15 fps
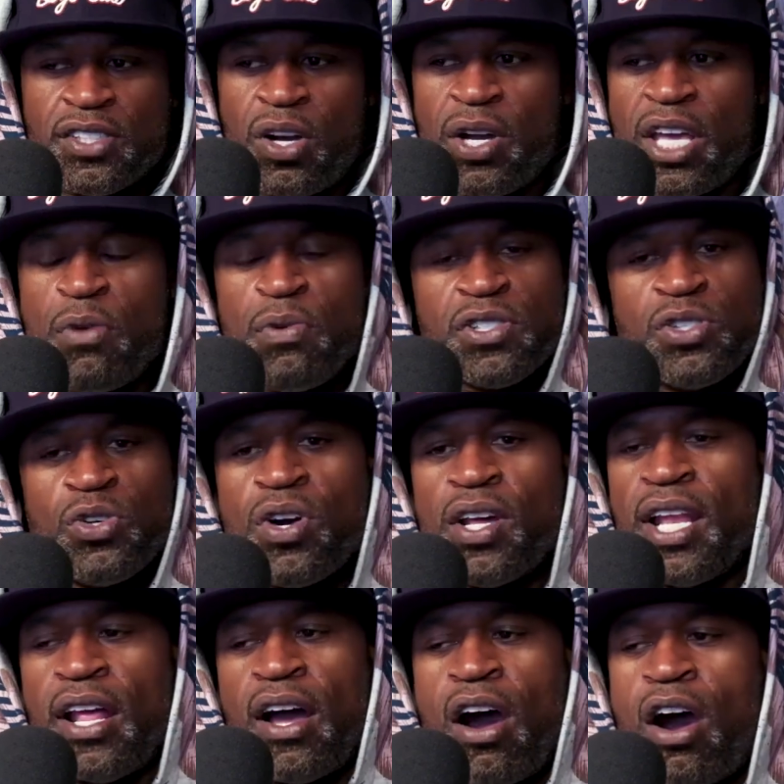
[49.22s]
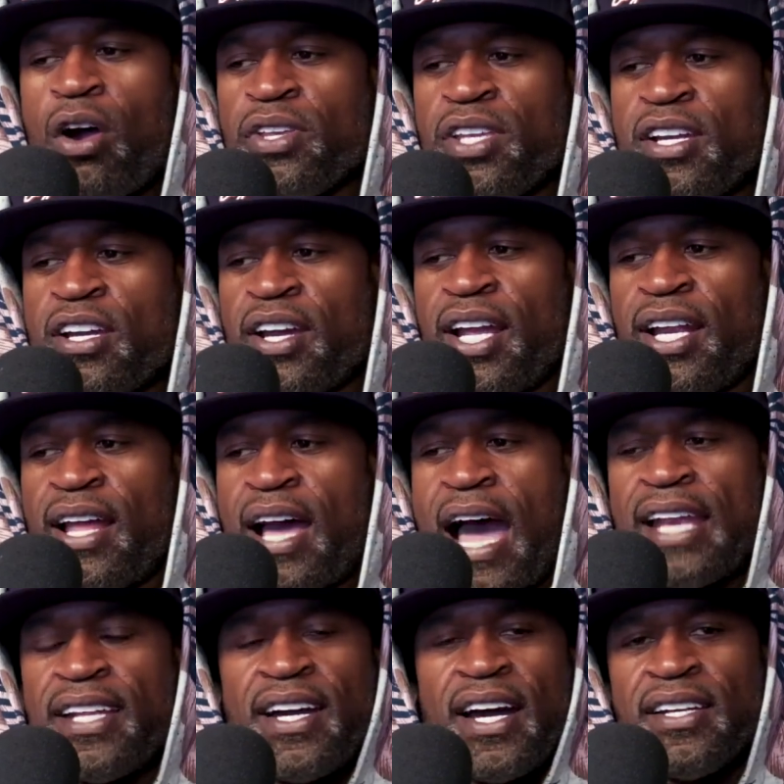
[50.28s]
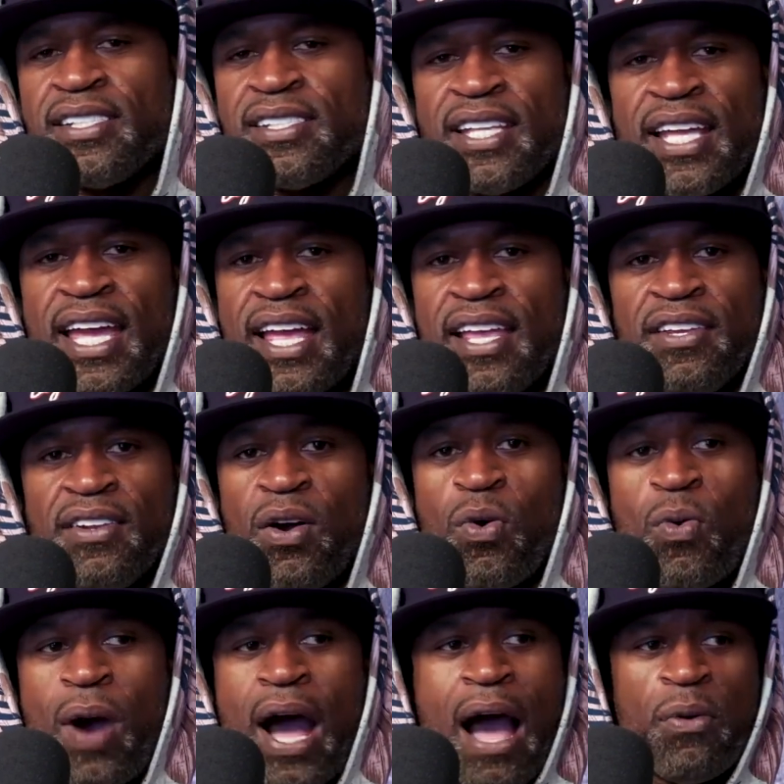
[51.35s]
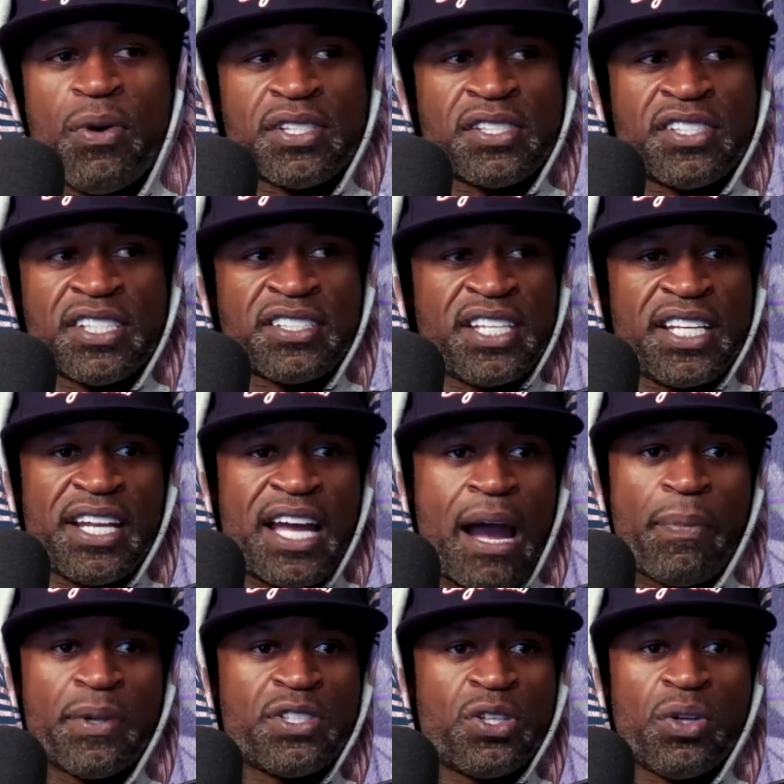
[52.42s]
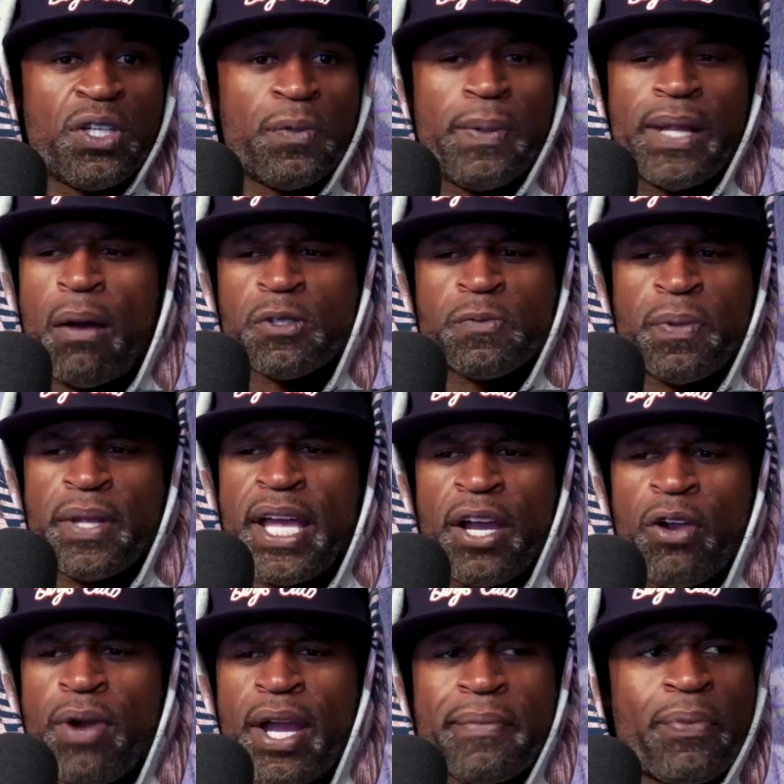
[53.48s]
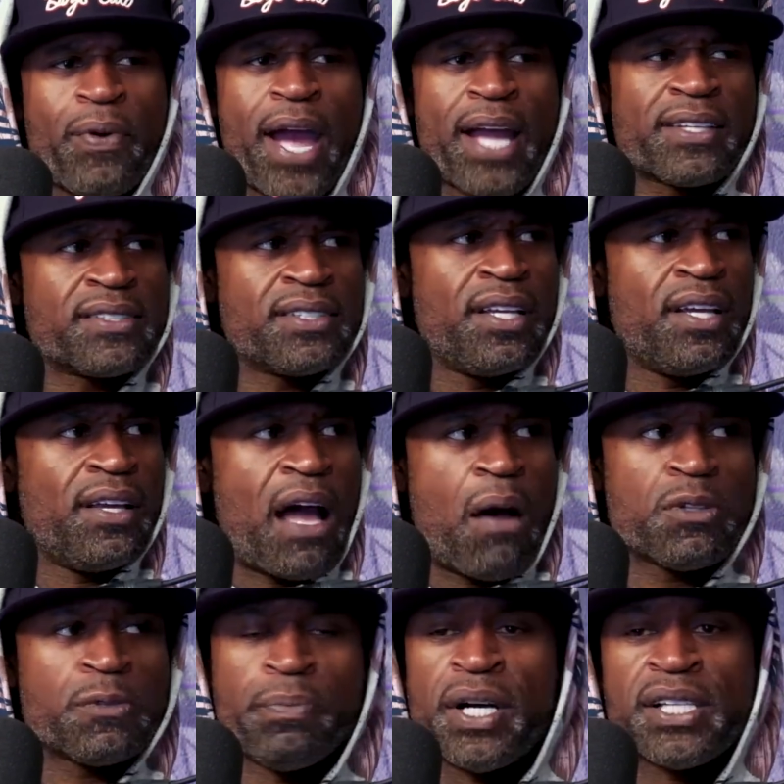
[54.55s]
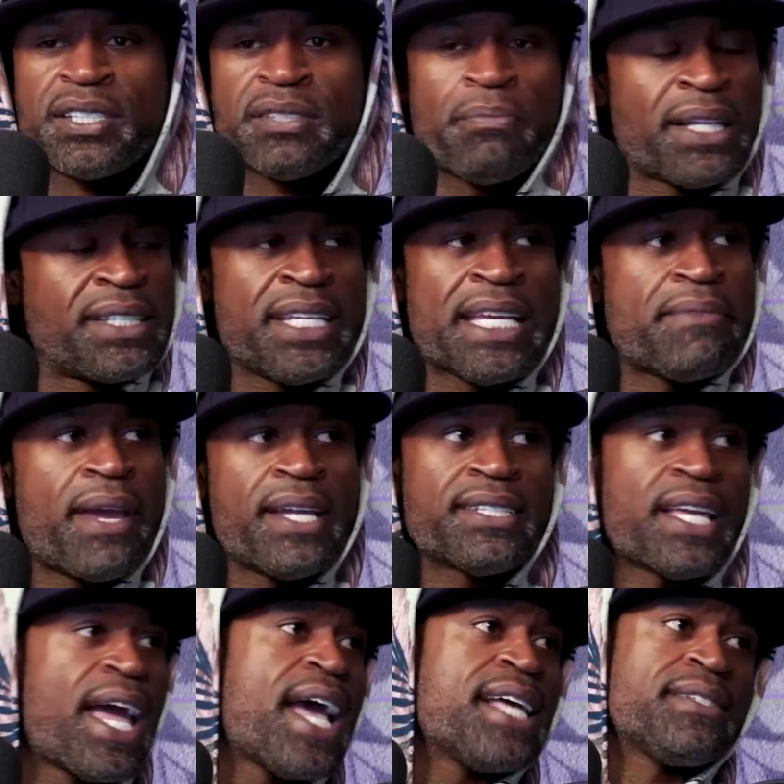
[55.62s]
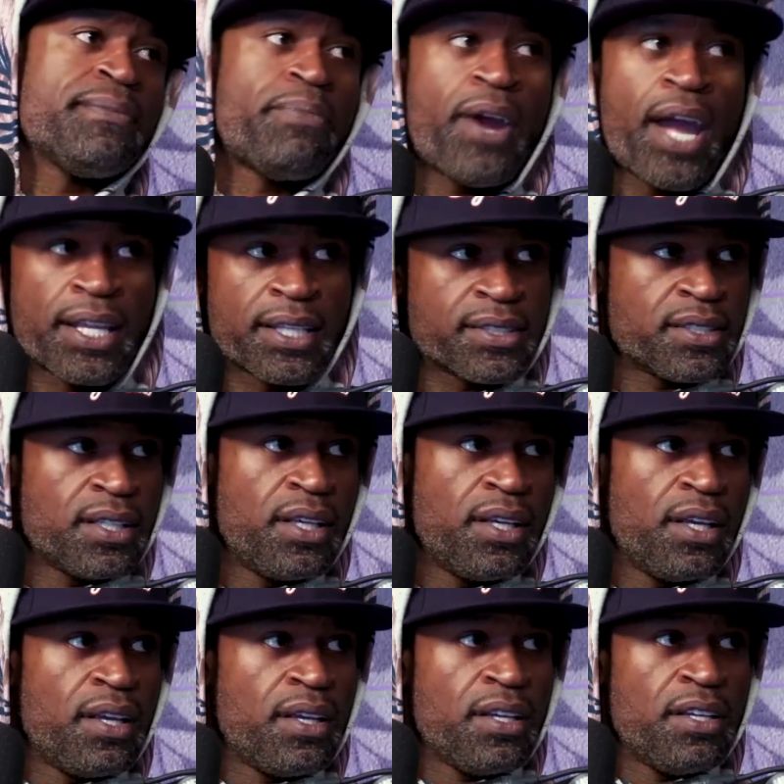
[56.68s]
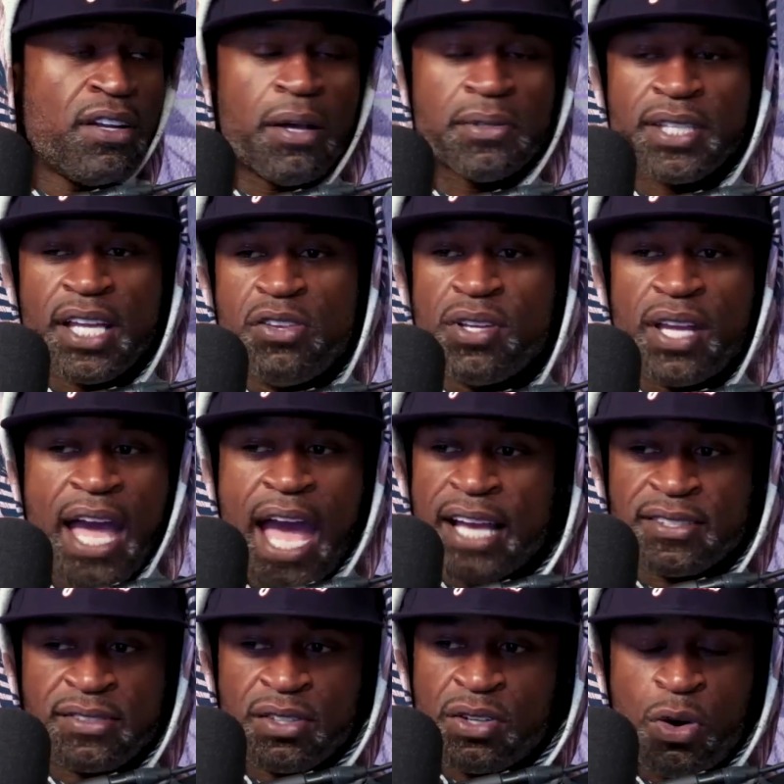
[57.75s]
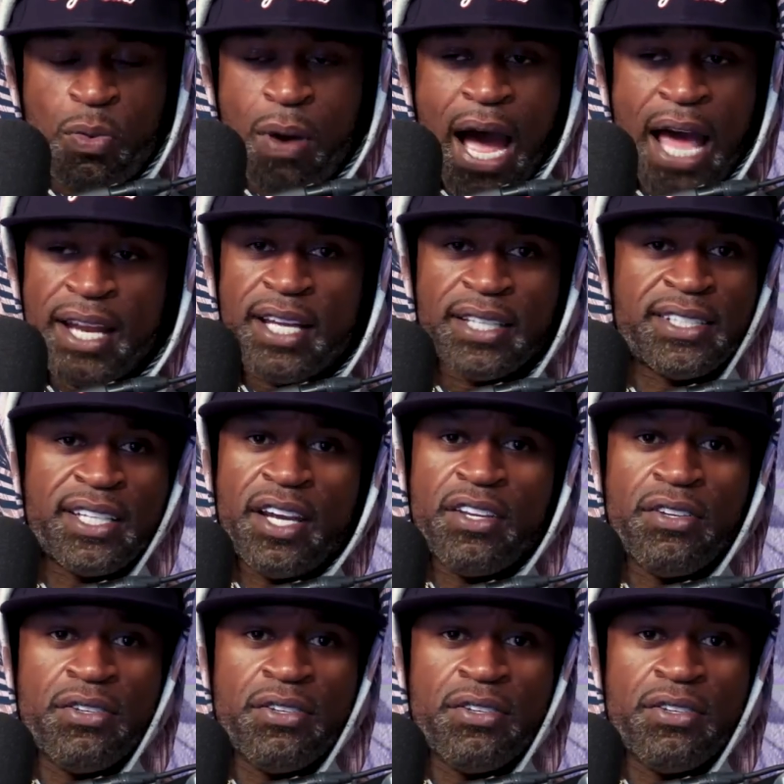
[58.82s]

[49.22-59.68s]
So he was doing that all year, and I didn't understand, you know, why I wasn't just getting the opportunity to play. I was playing great in practice. I was busting my teammates' ass in practice. You know what I'm saying? You can ask Kawhi, they'll tell